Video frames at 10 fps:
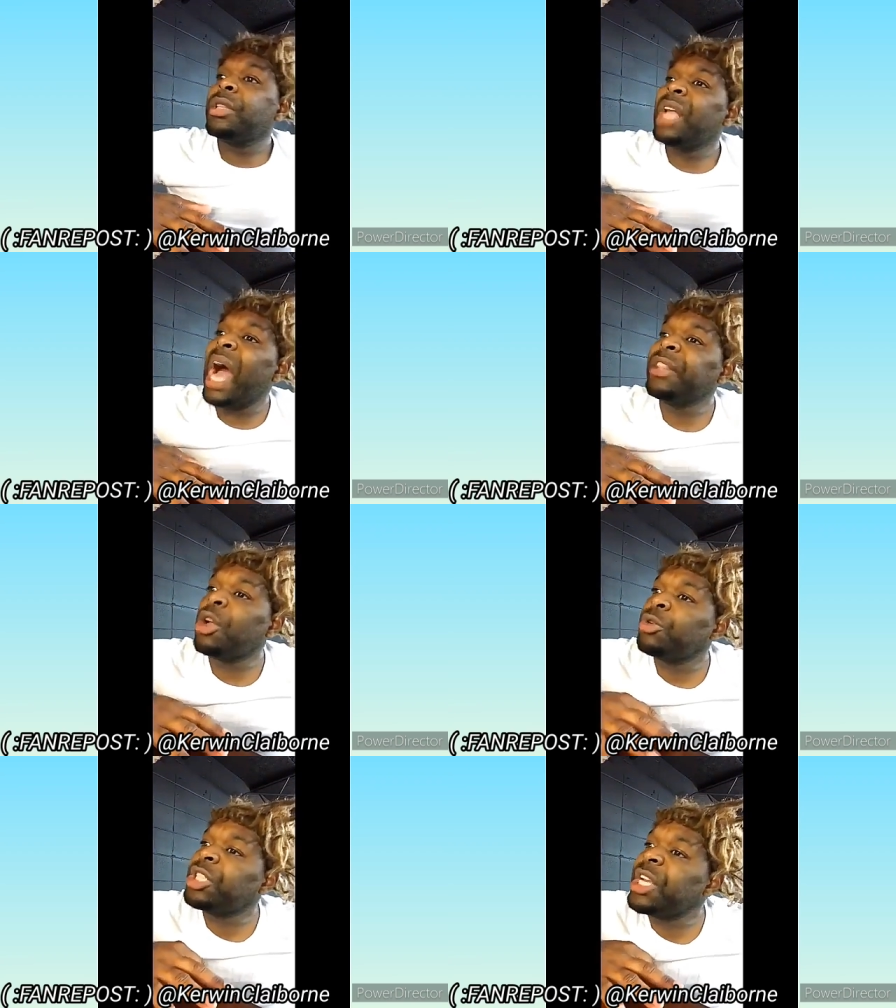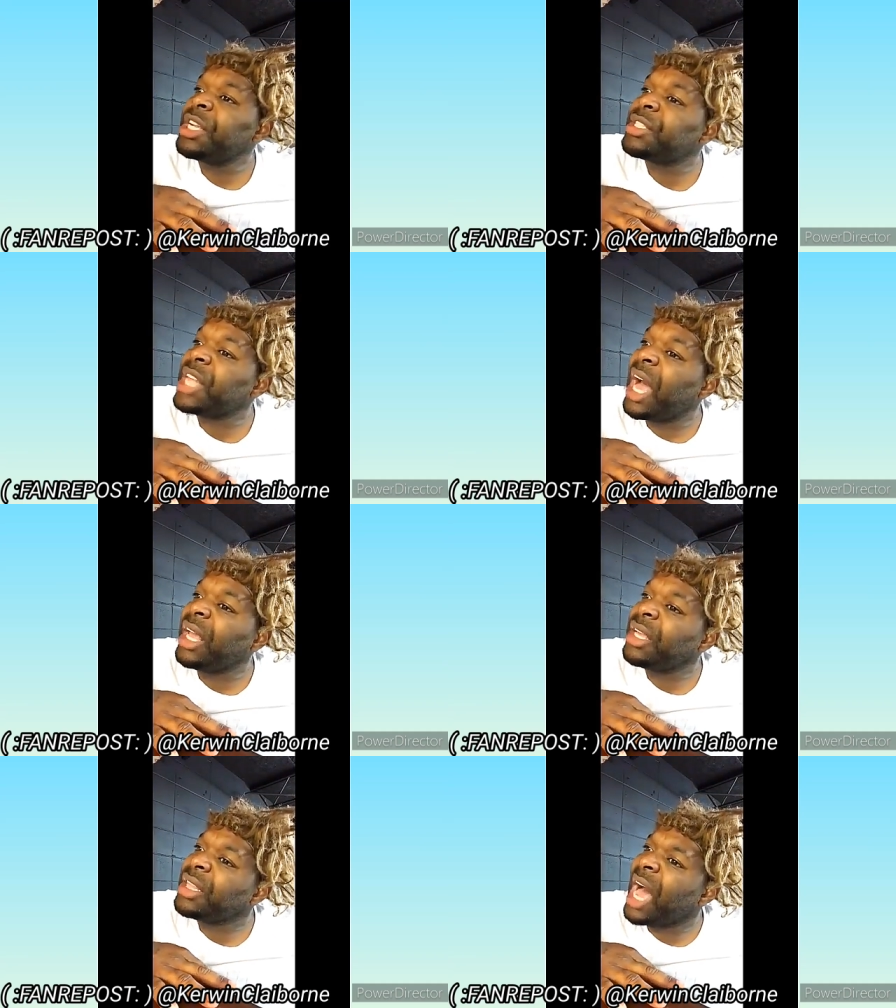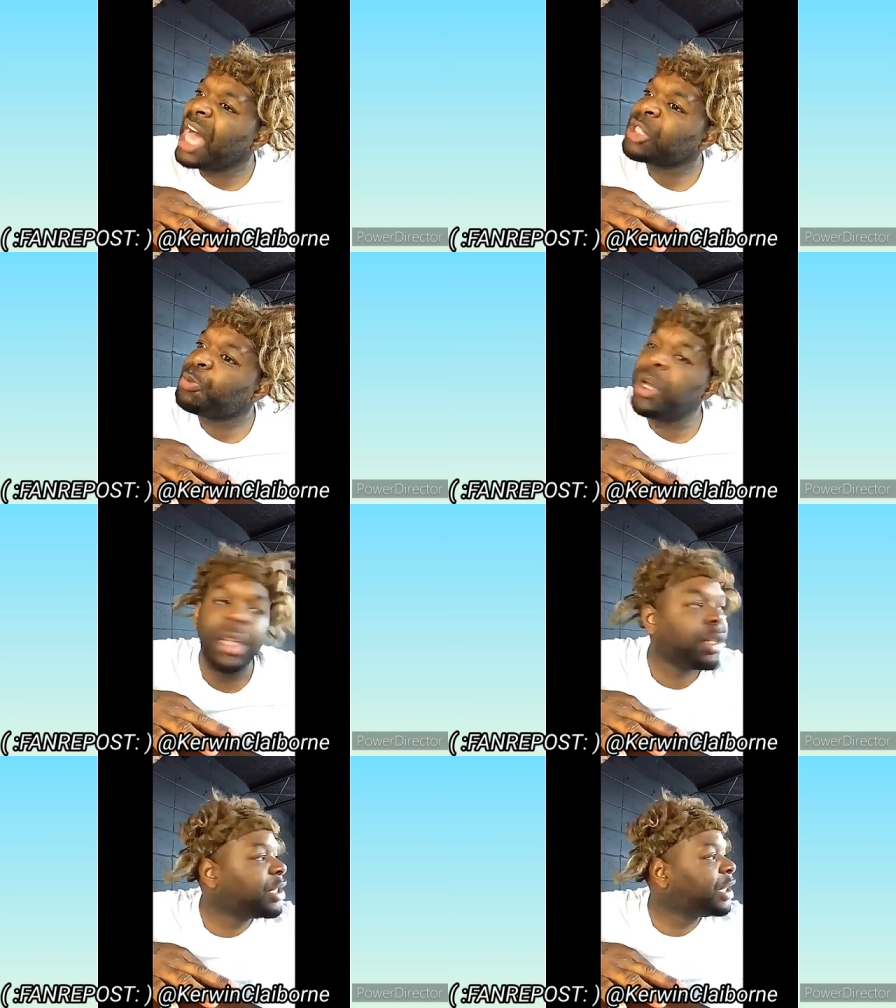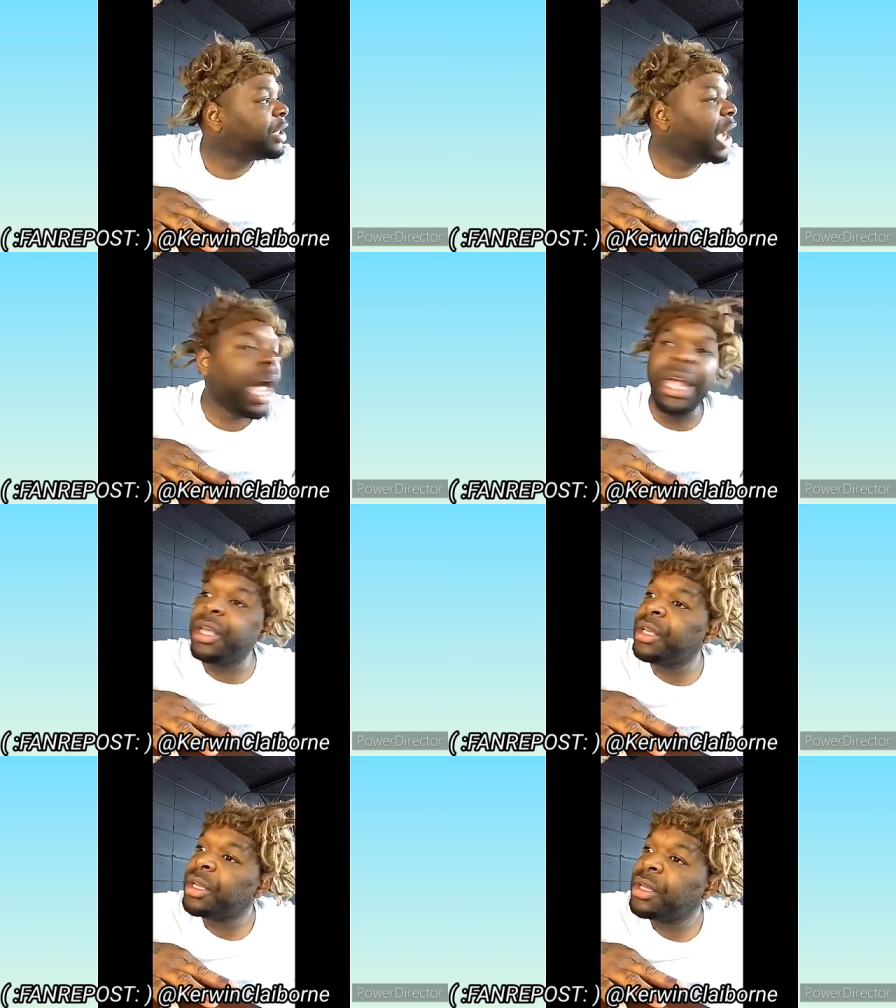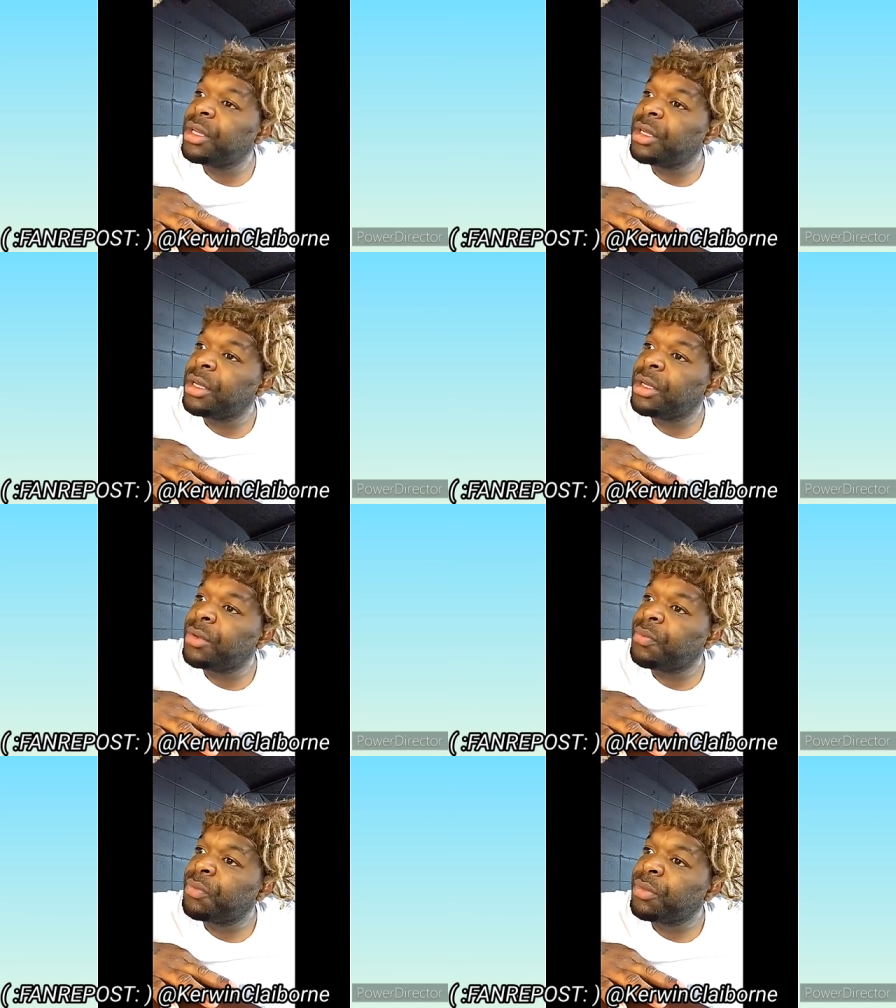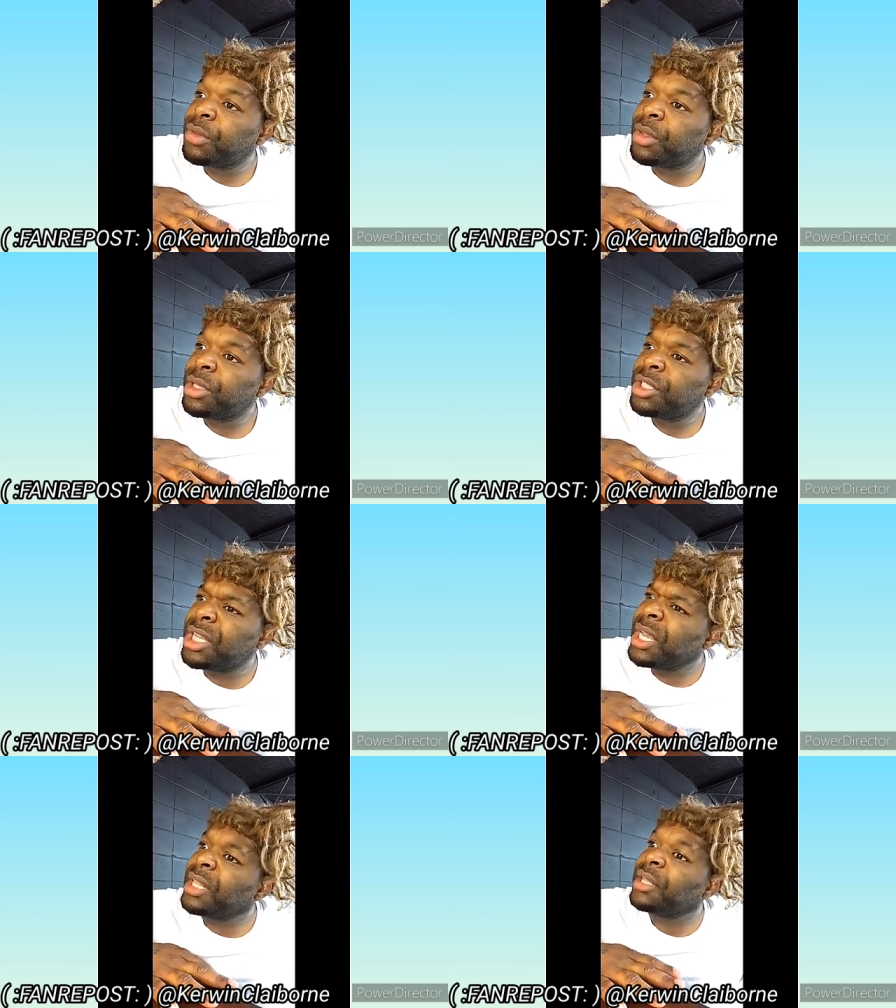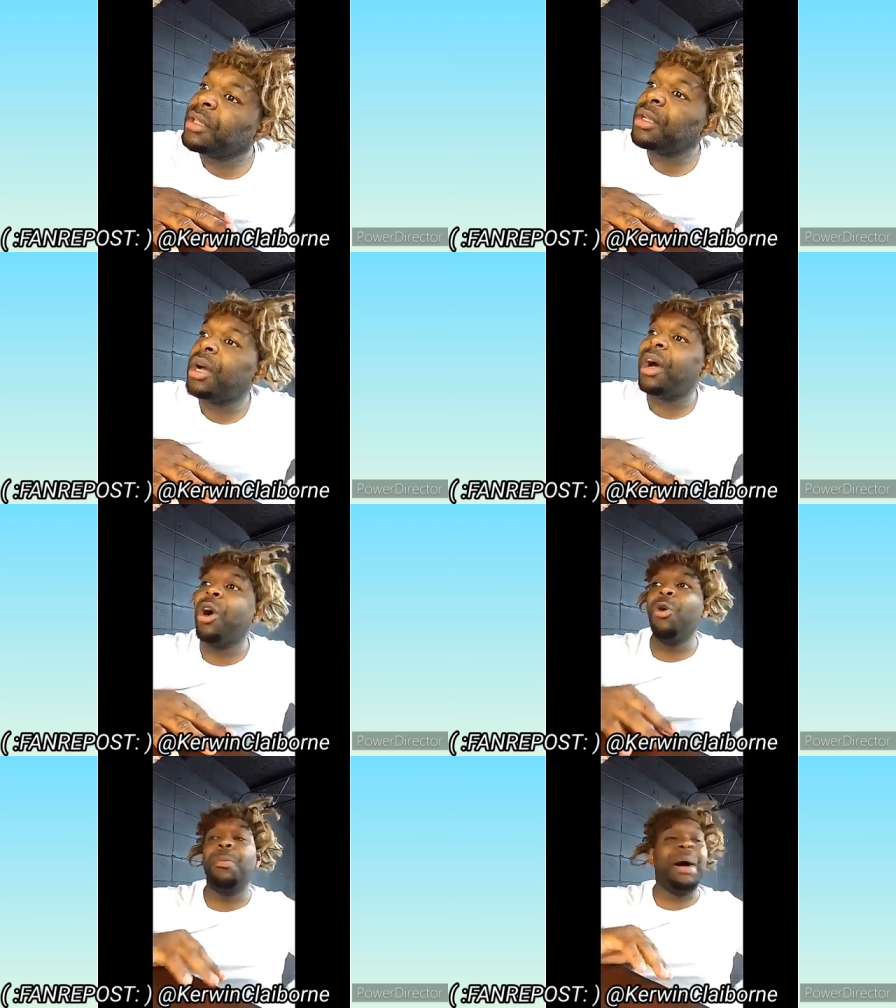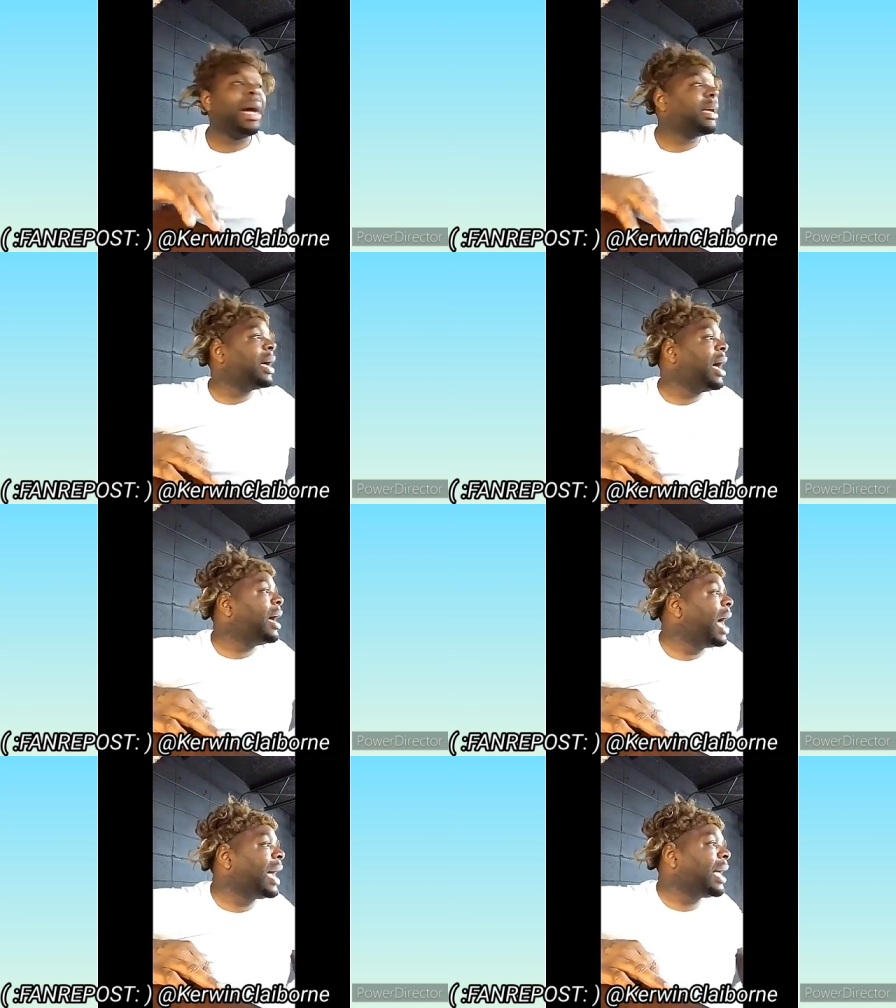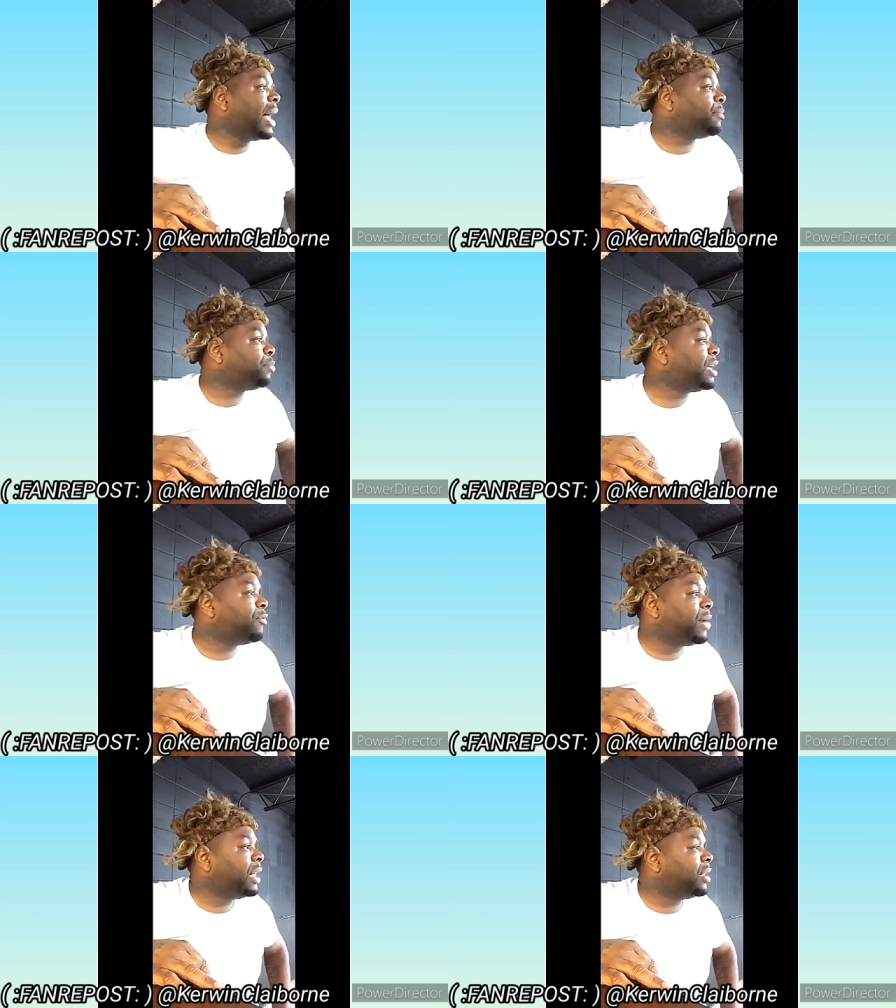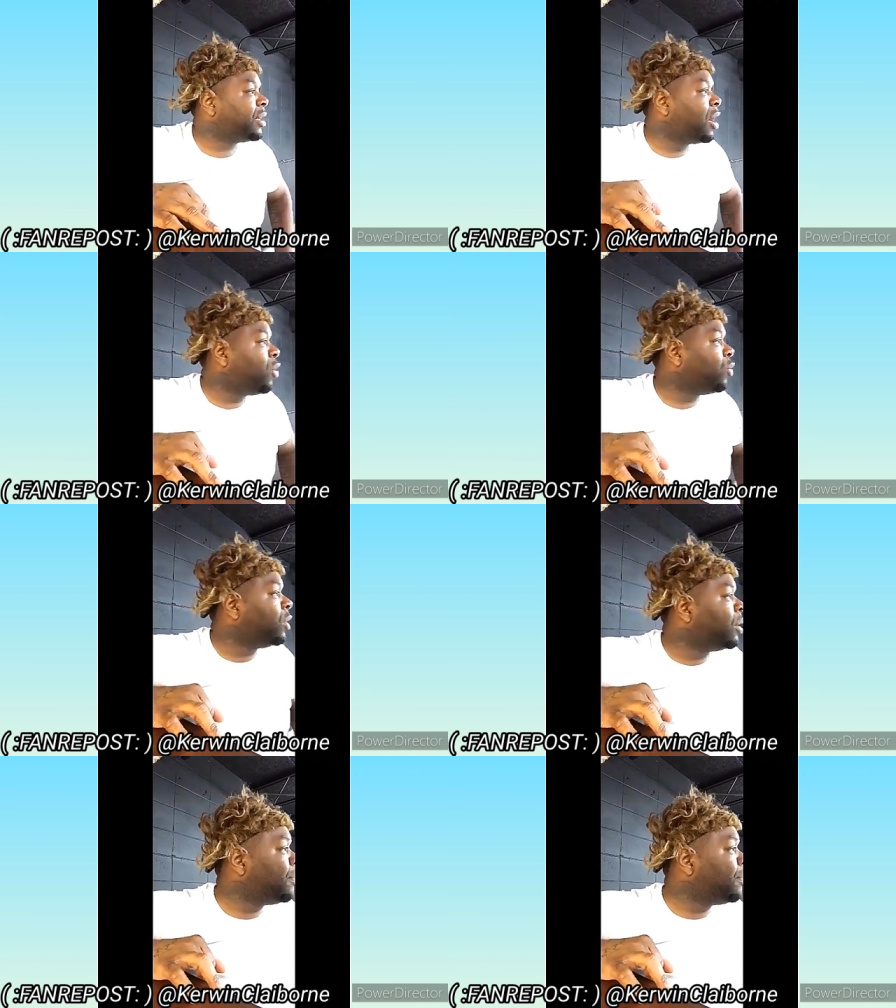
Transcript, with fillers: Now I know she is not in the hospital today. Yes, she is. She in the Oh my god, I gotta get ready to go.